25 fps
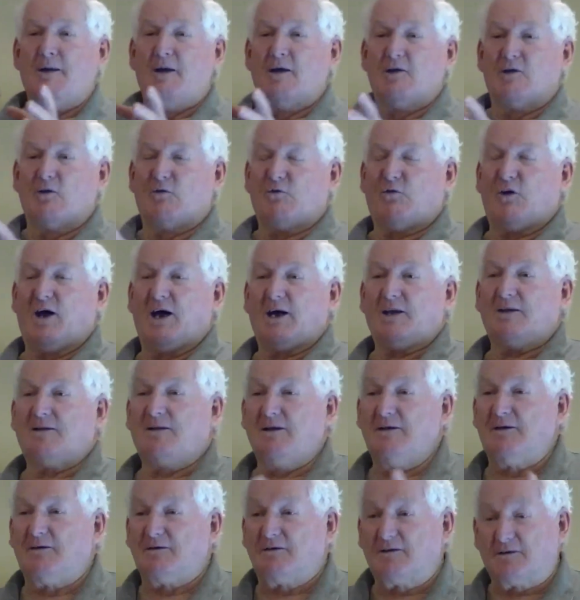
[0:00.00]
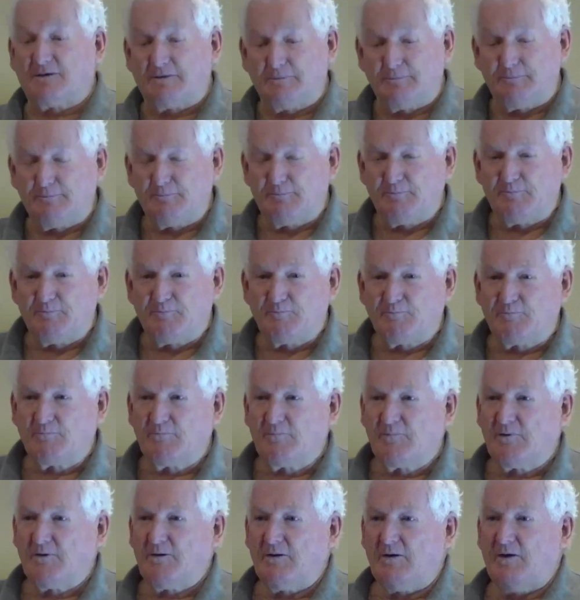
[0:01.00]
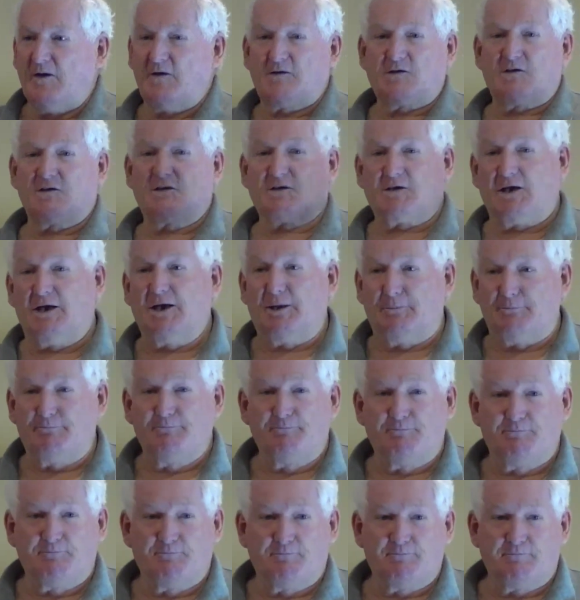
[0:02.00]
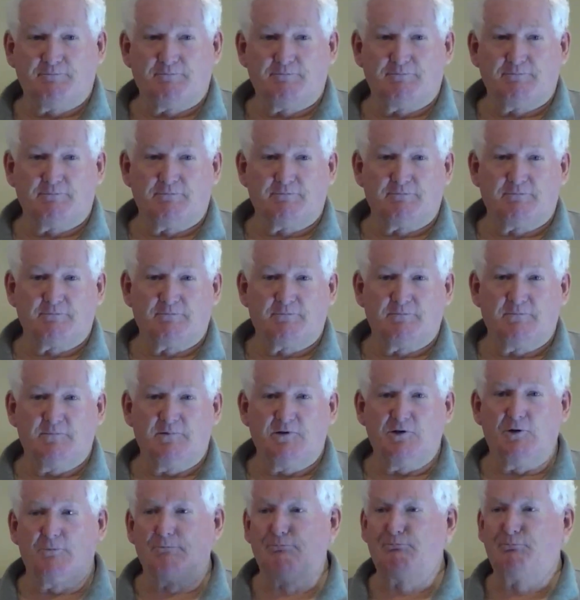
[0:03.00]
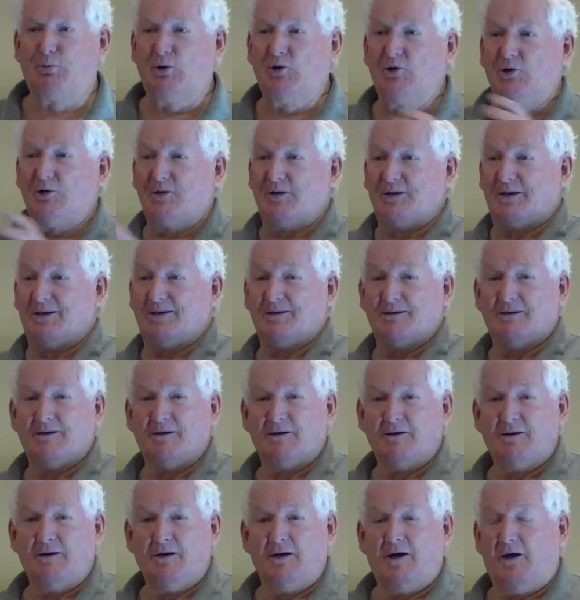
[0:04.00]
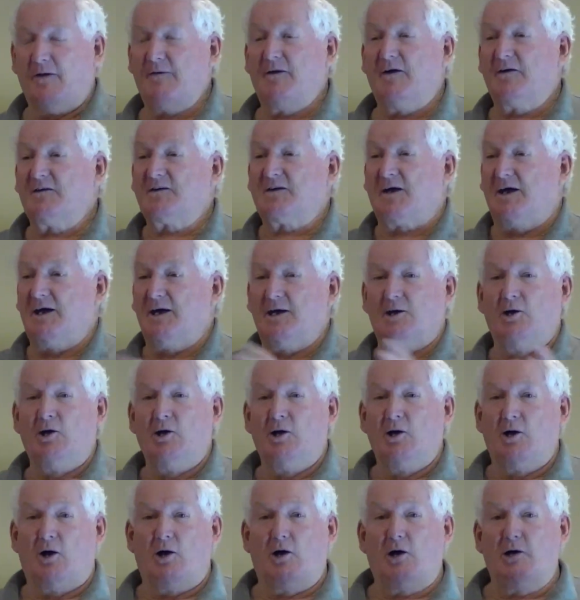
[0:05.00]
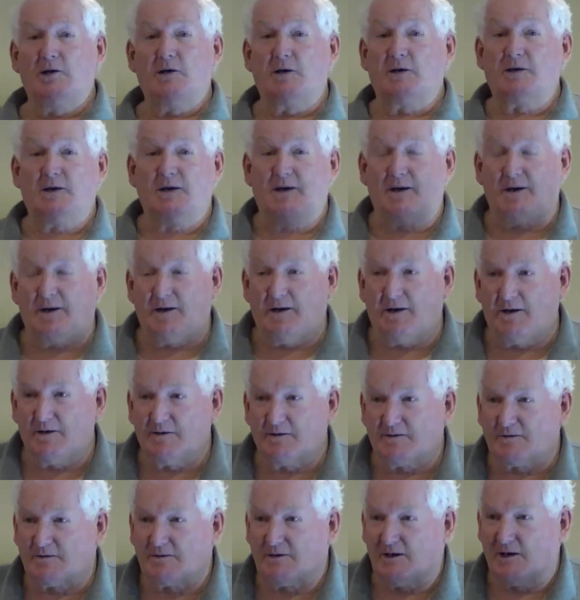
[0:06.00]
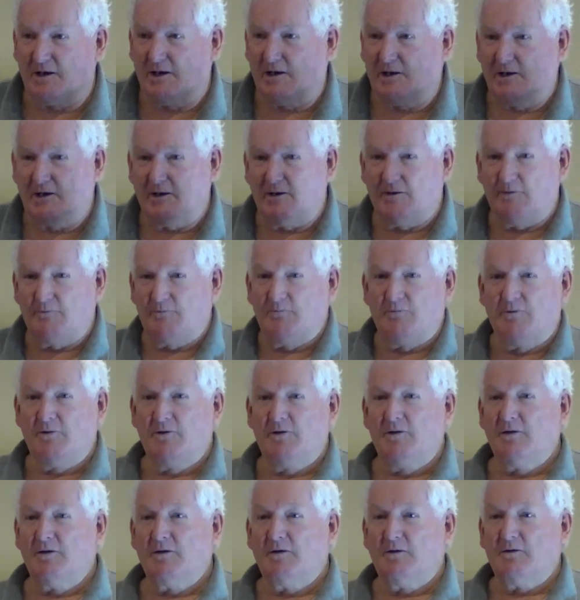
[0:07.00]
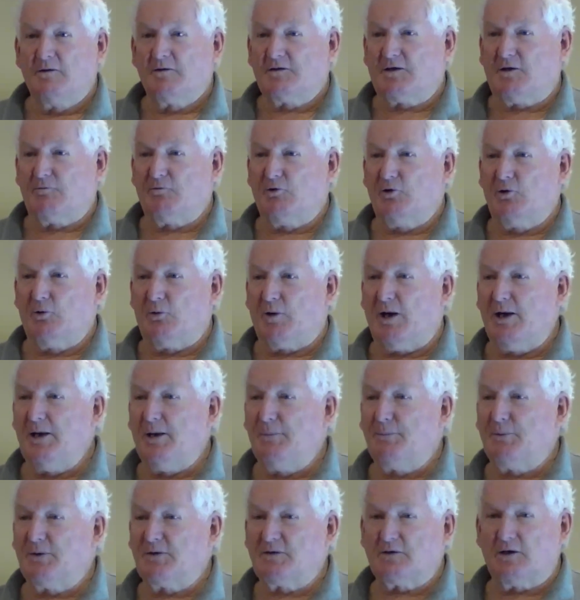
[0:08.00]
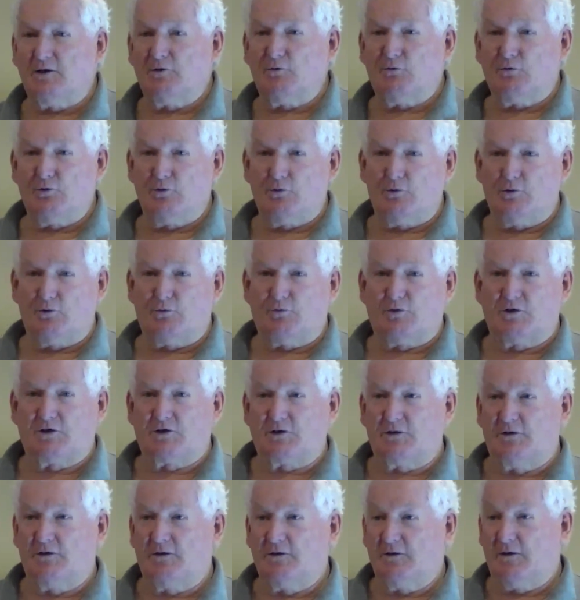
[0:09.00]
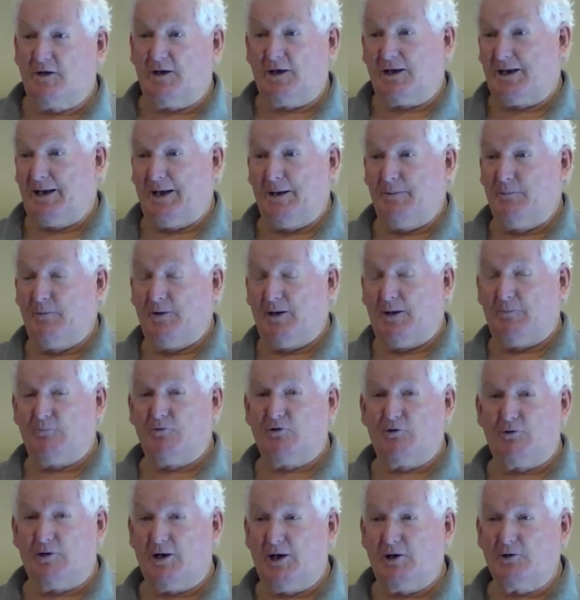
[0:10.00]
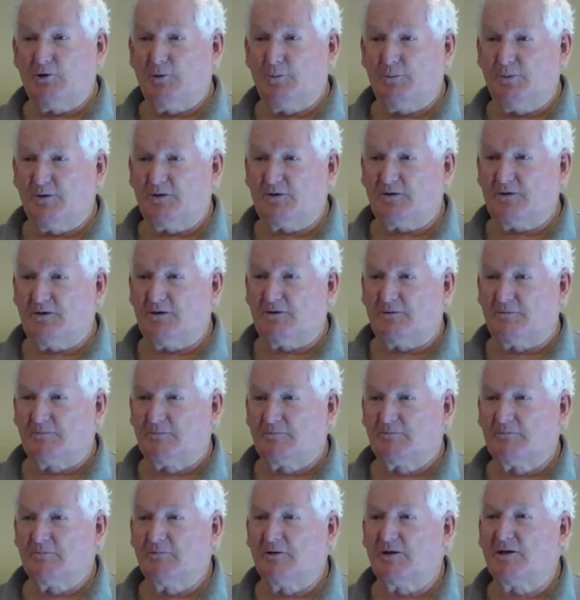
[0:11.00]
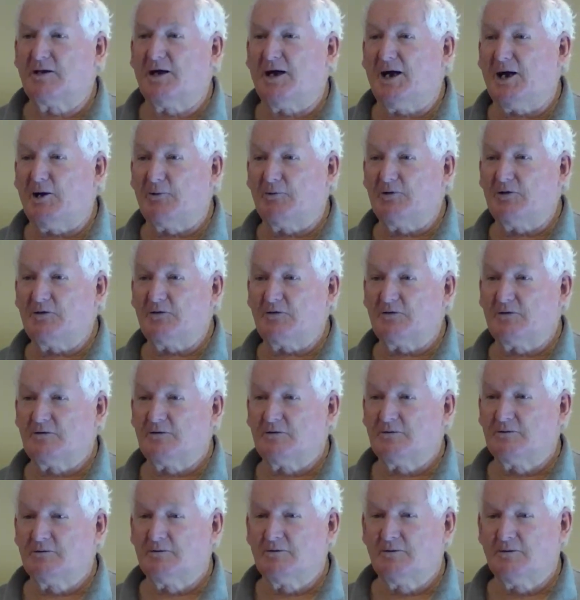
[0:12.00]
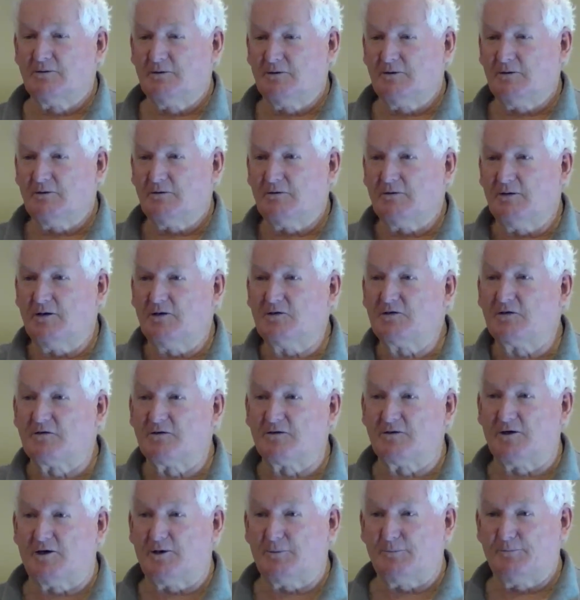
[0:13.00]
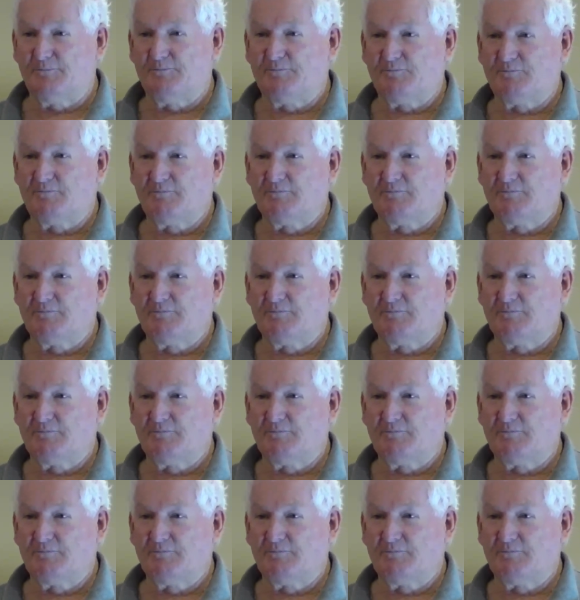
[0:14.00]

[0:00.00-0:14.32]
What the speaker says: The fact is, it's a scam. You're burning, and they're saying, oh, your car's 70 or 80% fuel efficient, and they're claiming up to 100%. The car is, the engine's not.